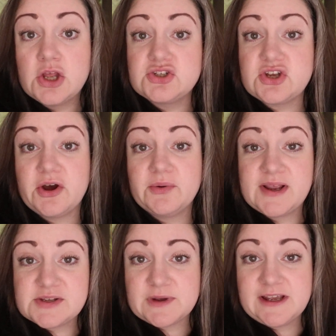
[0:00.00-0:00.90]
So
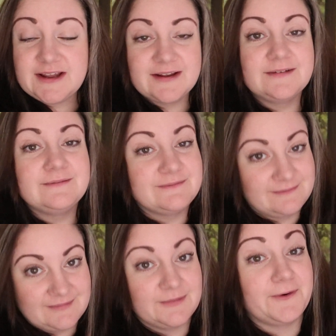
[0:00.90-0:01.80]
next week
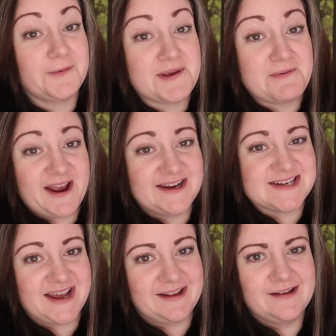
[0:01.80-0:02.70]
will be weigh
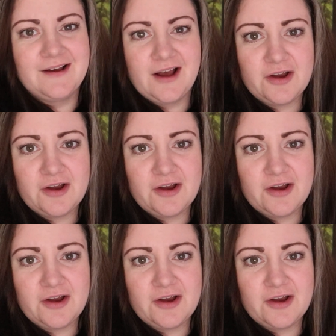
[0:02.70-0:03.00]
day.